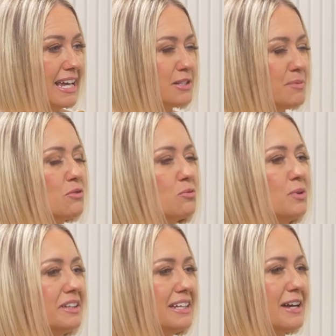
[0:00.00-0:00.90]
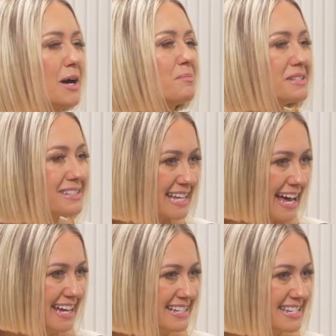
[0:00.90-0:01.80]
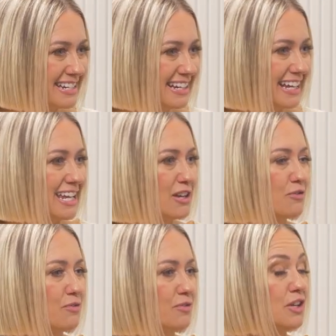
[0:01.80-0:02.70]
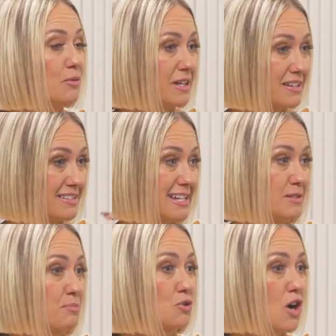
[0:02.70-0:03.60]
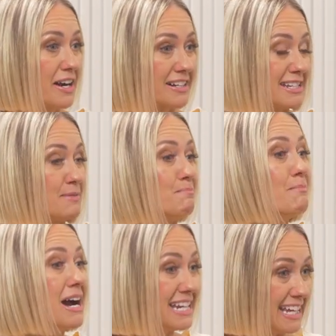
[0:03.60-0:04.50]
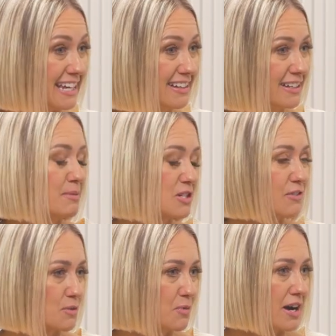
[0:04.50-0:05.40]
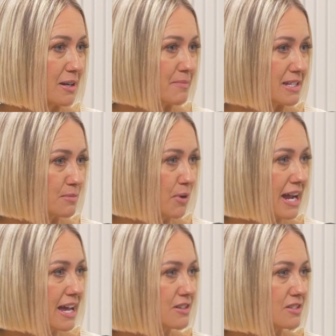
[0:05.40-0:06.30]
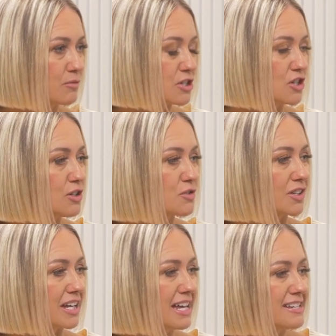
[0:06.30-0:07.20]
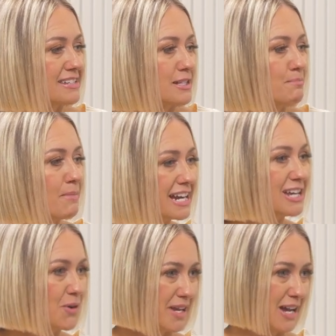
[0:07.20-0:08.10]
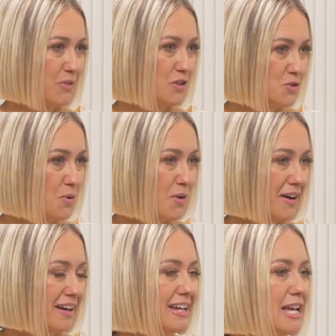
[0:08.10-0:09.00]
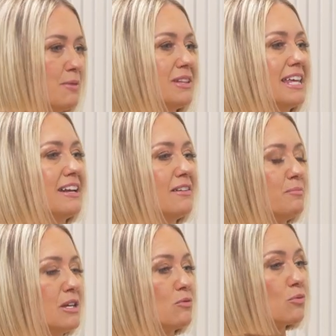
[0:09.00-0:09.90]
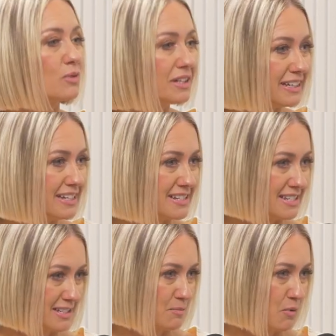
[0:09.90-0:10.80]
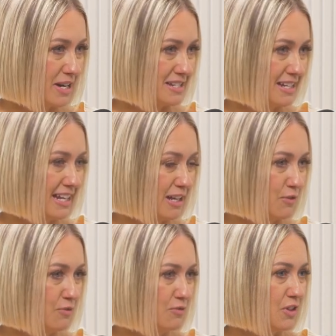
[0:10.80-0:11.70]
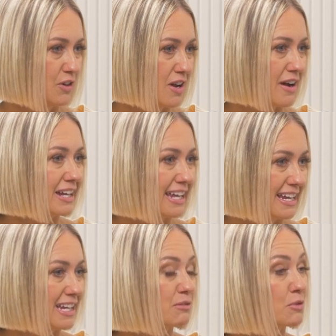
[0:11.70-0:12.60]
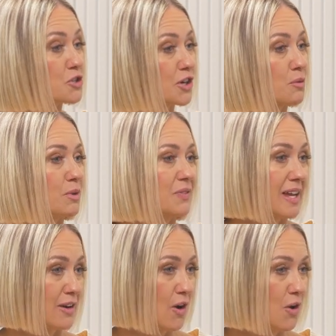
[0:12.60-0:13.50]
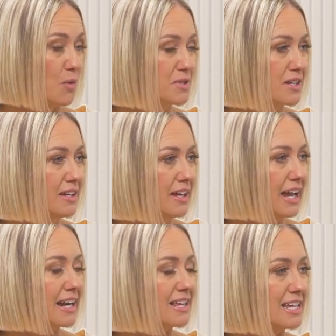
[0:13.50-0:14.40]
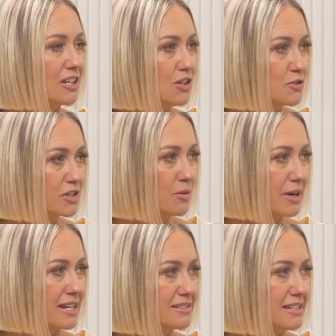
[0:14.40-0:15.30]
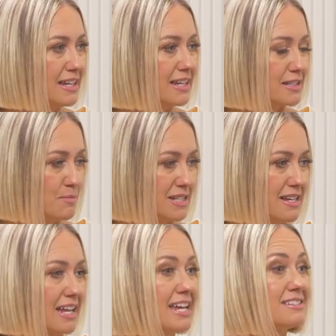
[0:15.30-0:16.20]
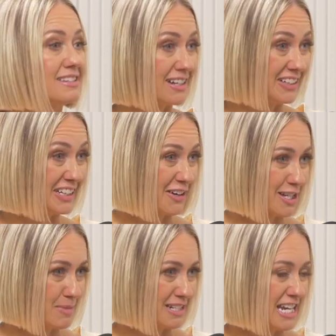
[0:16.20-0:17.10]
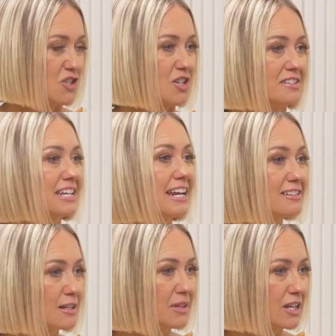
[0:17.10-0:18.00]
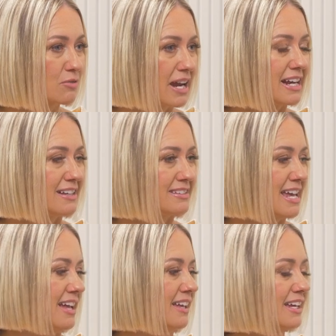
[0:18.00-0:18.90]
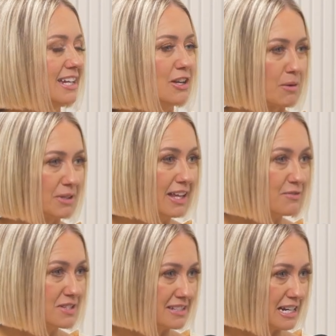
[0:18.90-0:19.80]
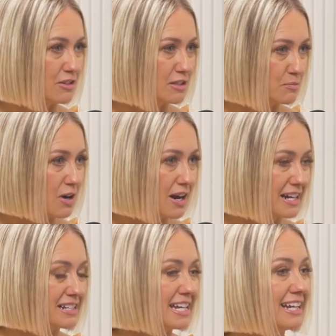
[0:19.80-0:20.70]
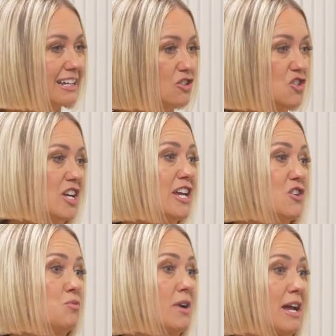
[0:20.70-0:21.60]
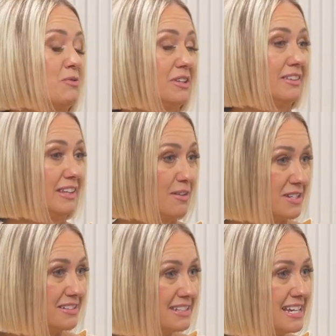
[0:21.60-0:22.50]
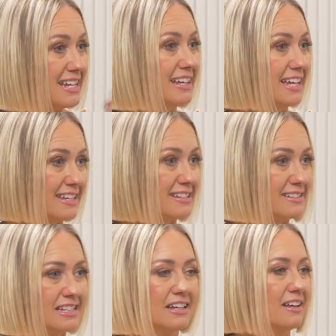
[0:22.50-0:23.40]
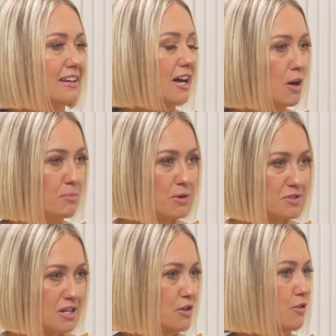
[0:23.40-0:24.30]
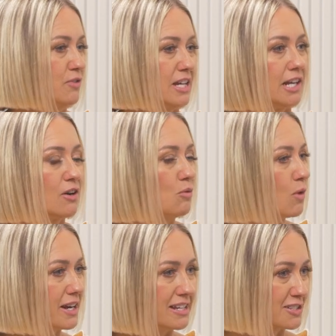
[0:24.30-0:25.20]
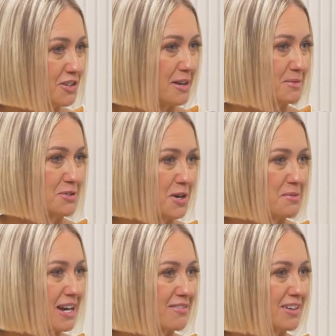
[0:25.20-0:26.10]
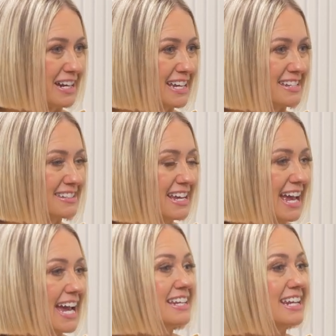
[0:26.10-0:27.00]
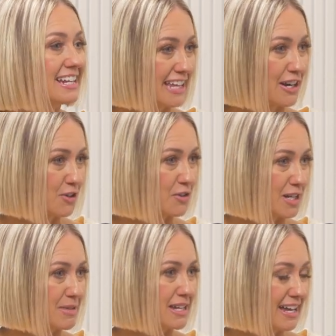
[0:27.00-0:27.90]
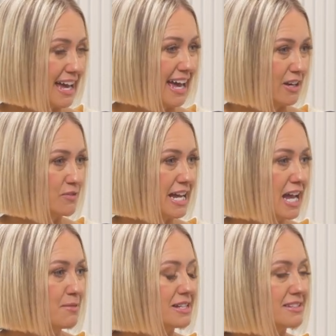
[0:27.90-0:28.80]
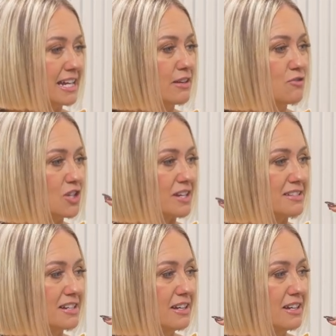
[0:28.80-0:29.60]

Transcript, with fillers: is being really upset if you know because that's product that's money especially if it's a product based brand which it usually is that's money going out the door but then being really disappointed if they're not getting in return what they had hoped and i think usually what i see is missing is the clear expectations getting something in writing saying you know i would love to send you this product in exchange what i would love to see is a post on your feed, one Instagram story, whatever it is, and getting that agreement ahead of time instead of just